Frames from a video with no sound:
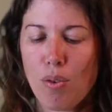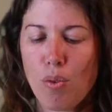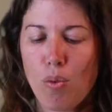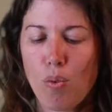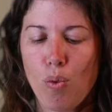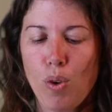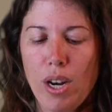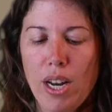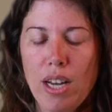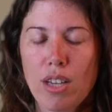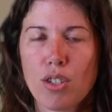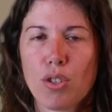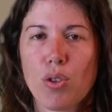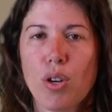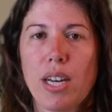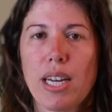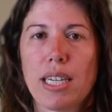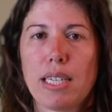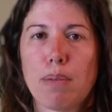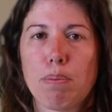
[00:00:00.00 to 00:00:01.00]
What else do I
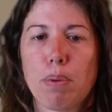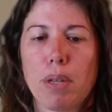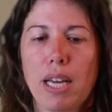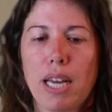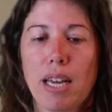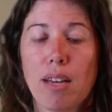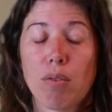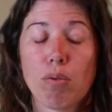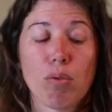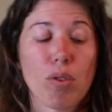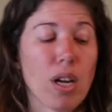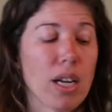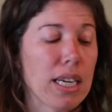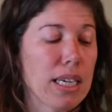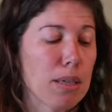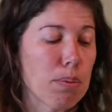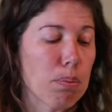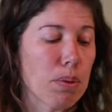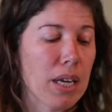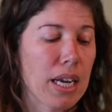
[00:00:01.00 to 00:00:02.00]
need to plan? Well, I
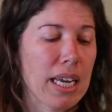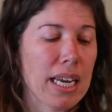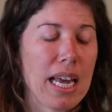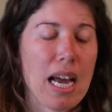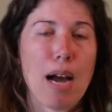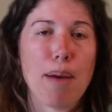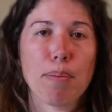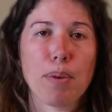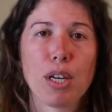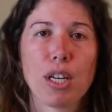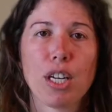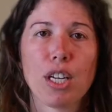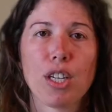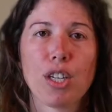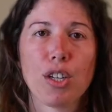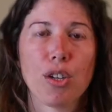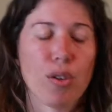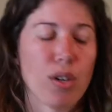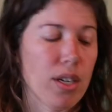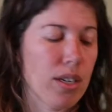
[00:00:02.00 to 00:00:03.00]
need to plan how I'm going to
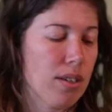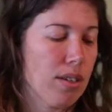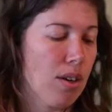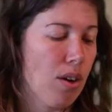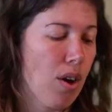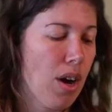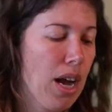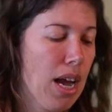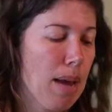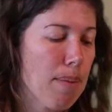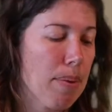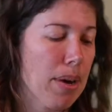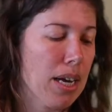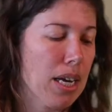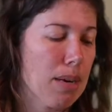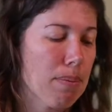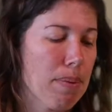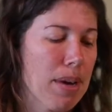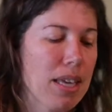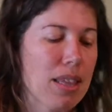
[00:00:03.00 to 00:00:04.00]
do it, okay? Am I
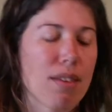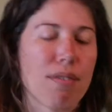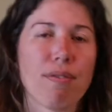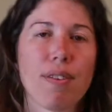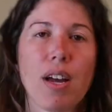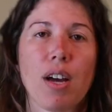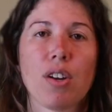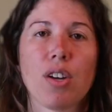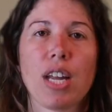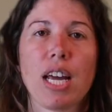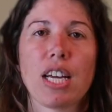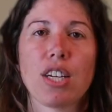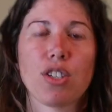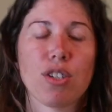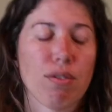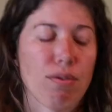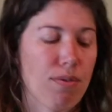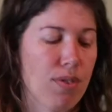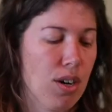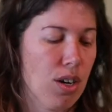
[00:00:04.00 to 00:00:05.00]
going to make the
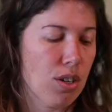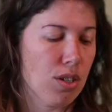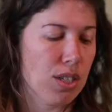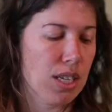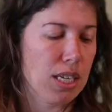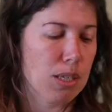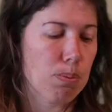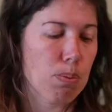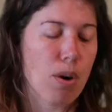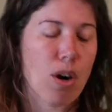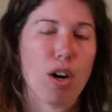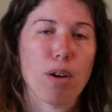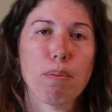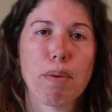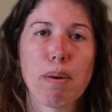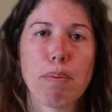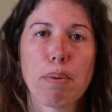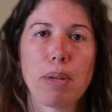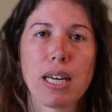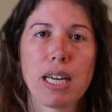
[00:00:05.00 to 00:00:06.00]
foundation first? That's part of
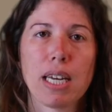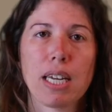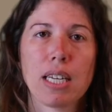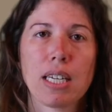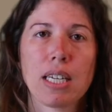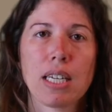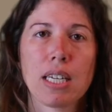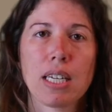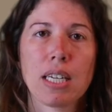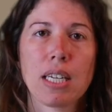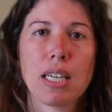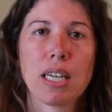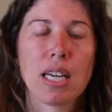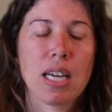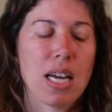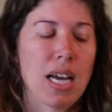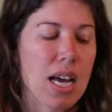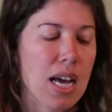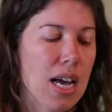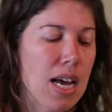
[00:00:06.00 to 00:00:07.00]
my plan.
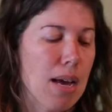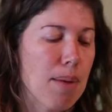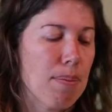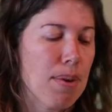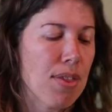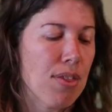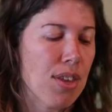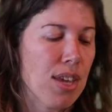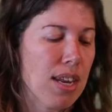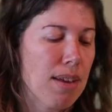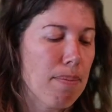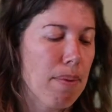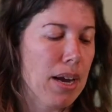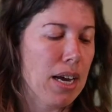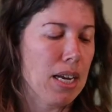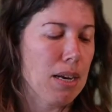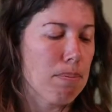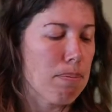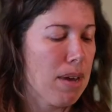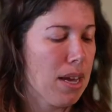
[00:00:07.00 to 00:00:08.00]
And then am I
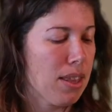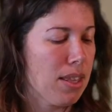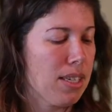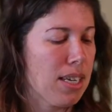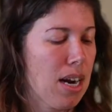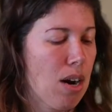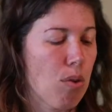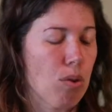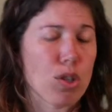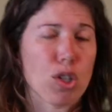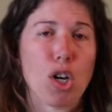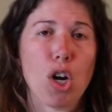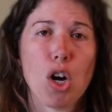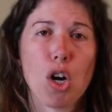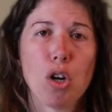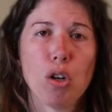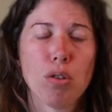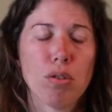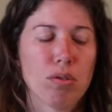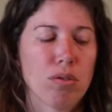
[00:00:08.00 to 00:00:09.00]
going to make the tower
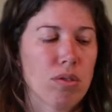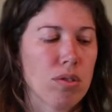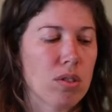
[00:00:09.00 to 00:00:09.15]
tall